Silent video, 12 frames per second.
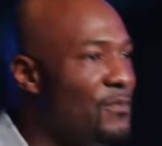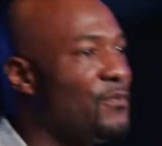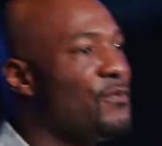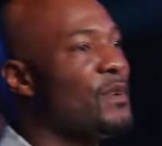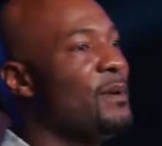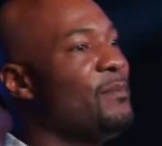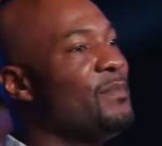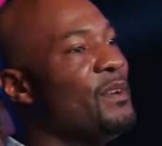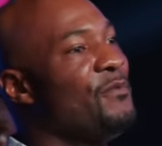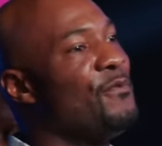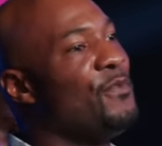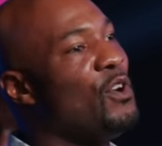from the
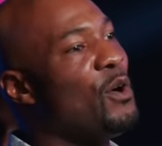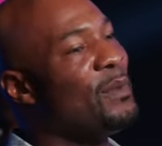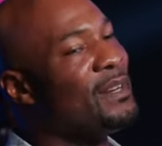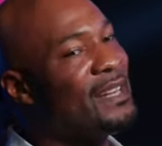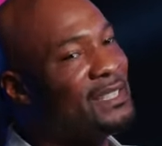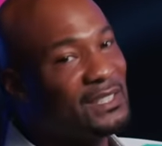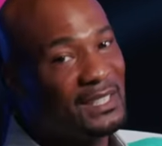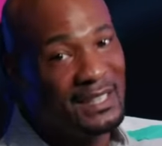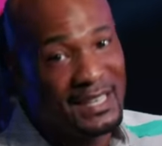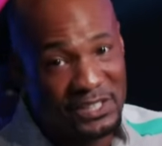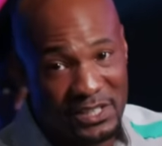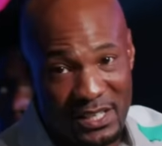former
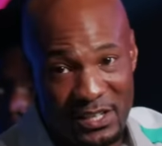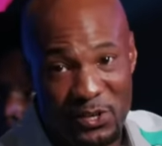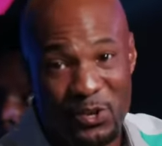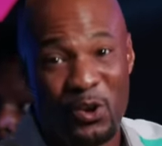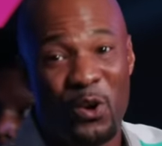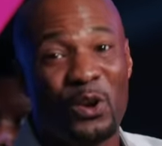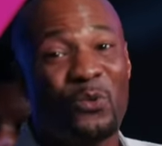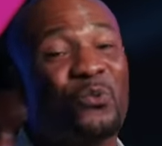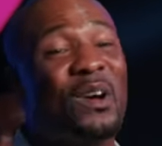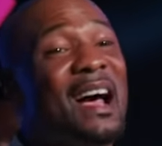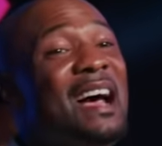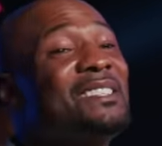desolation. You're going to
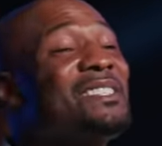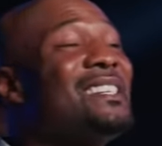rise